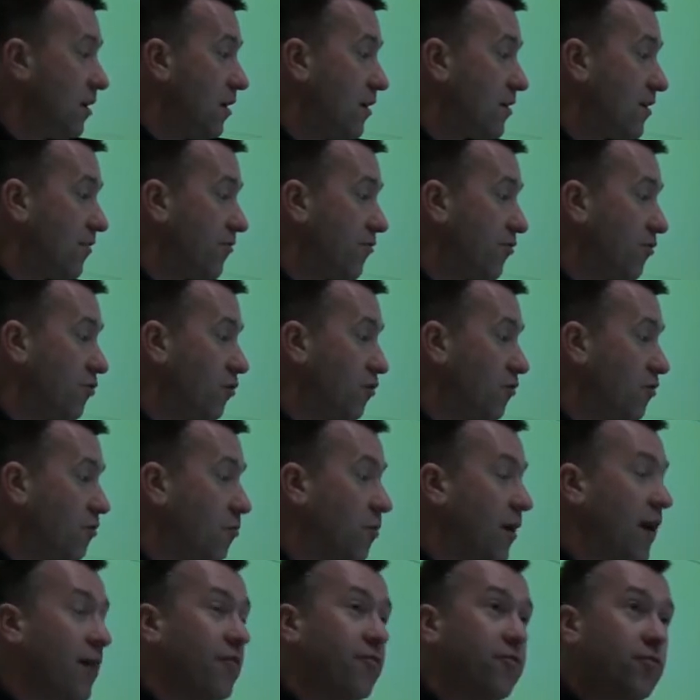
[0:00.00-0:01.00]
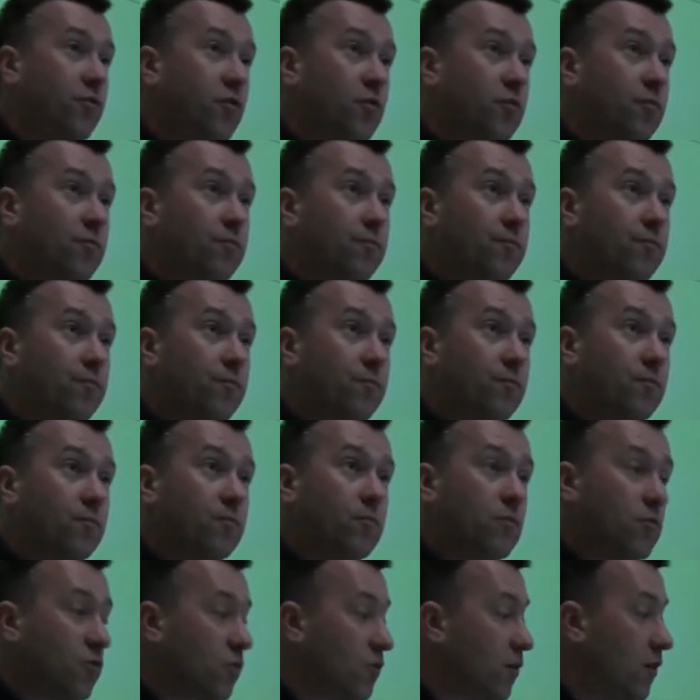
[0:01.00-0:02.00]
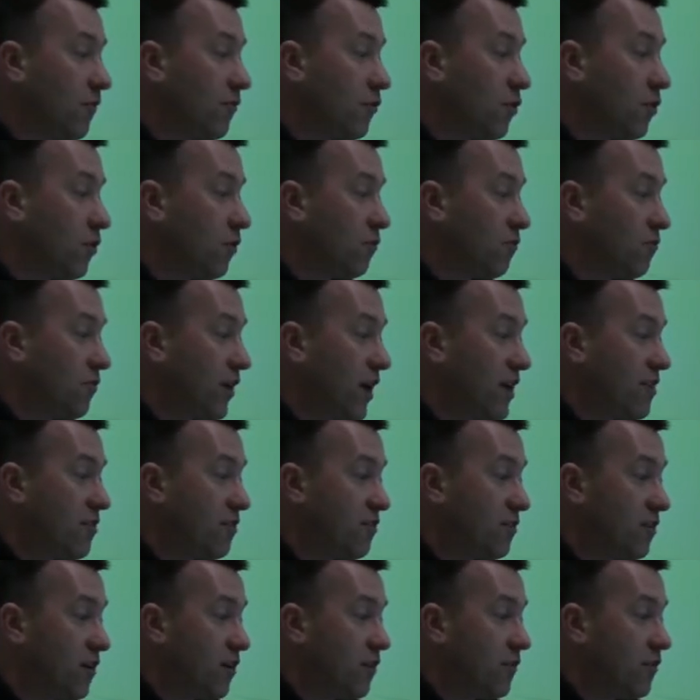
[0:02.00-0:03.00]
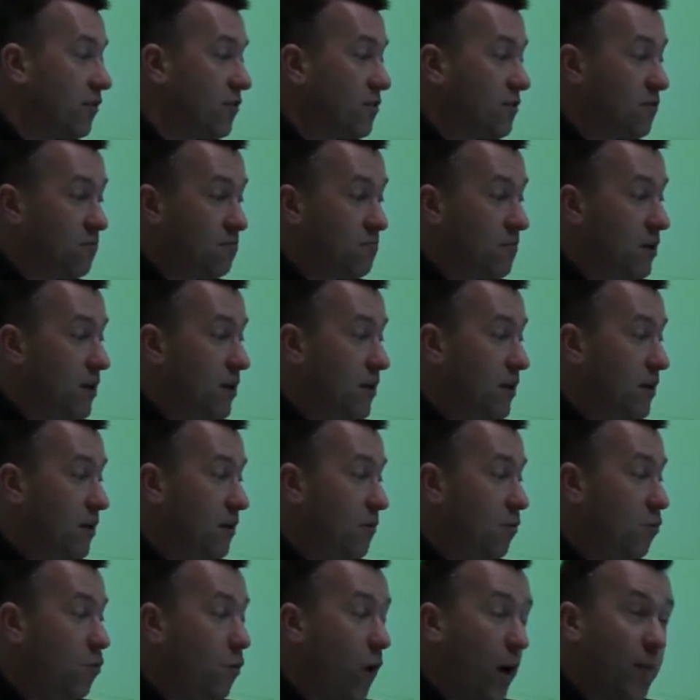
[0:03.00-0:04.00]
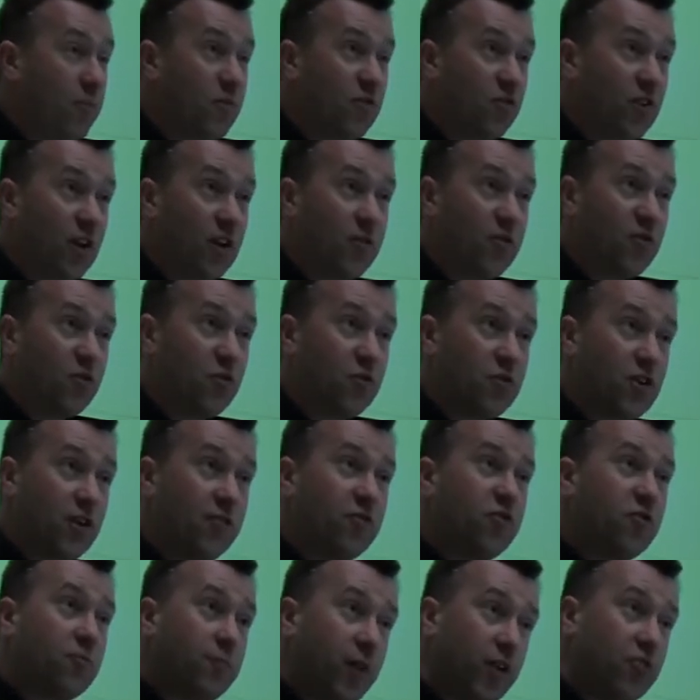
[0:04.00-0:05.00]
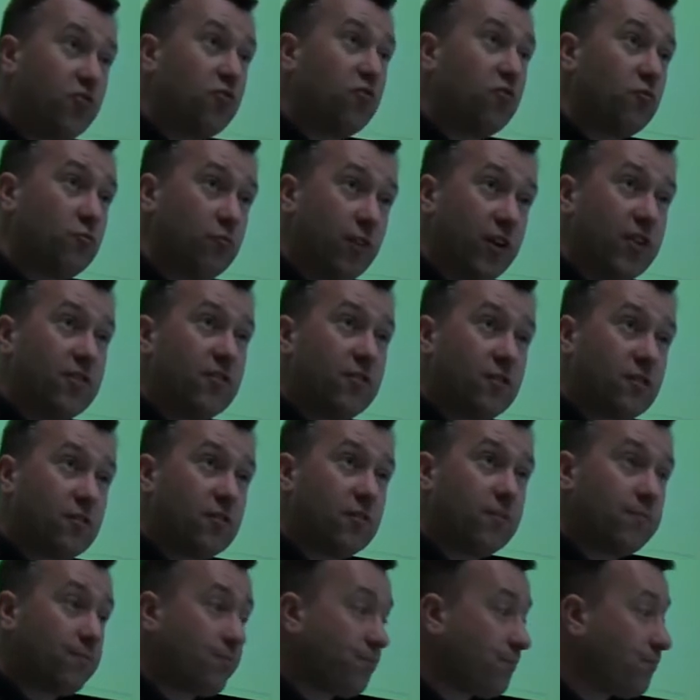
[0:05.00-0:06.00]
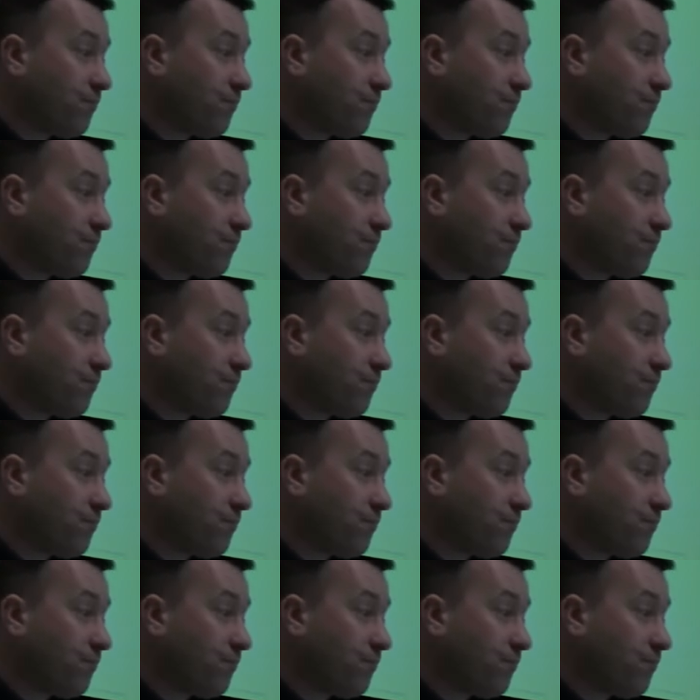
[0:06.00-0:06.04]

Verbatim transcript: uh, different sorts of platform, so I've got data servers, web servers which have special risks,